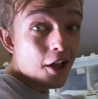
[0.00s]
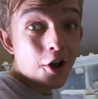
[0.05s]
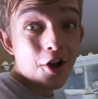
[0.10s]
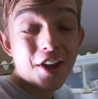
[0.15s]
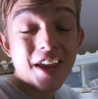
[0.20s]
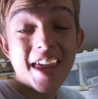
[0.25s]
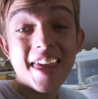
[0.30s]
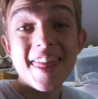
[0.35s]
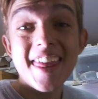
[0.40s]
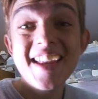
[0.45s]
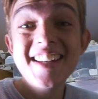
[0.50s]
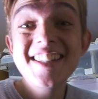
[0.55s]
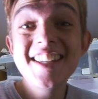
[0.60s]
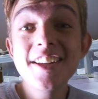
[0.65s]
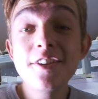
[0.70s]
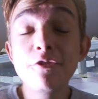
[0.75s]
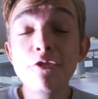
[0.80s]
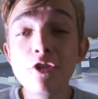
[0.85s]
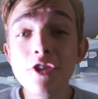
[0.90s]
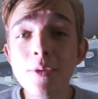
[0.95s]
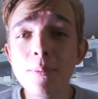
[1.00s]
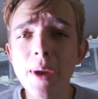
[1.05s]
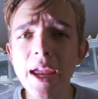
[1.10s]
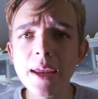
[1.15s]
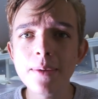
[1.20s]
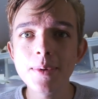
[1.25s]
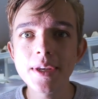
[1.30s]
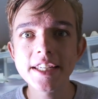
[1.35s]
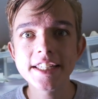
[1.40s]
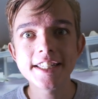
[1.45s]
Okay, that's it for the
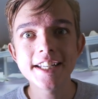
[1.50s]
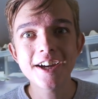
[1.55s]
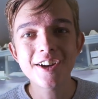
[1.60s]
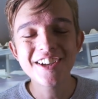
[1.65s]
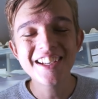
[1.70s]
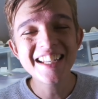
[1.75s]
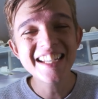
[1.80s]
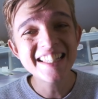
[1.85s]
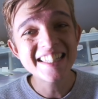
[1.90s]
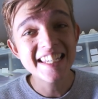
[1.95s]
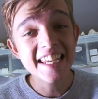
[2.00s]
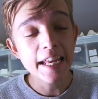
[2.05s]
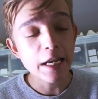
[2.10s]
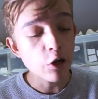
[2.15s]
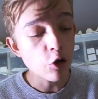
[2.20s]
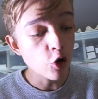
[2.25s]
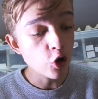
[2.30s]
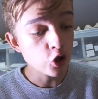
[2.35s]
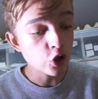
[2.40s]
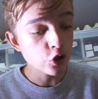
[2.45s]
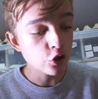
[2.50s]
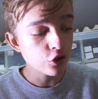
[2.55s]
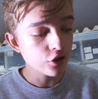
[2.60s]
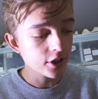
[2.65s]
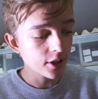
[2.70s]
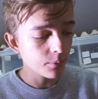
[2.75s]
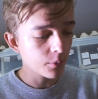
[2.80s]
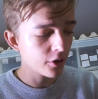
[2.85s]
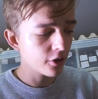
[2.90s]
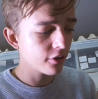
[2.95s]
babies. Now let's get on to
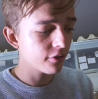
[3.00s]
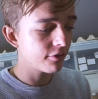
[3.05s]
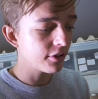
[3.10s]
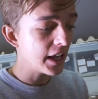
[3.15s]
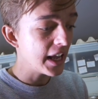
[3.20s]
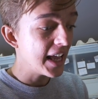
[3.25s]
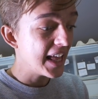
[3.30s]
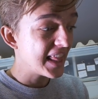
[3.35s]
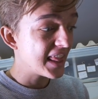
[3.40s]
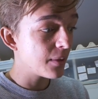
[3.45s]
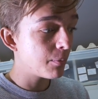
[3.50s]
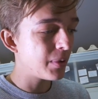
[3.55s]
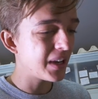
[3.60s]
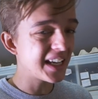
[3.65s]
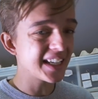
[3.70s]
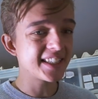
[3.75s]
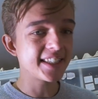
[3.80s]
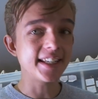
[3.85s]
some of the bigger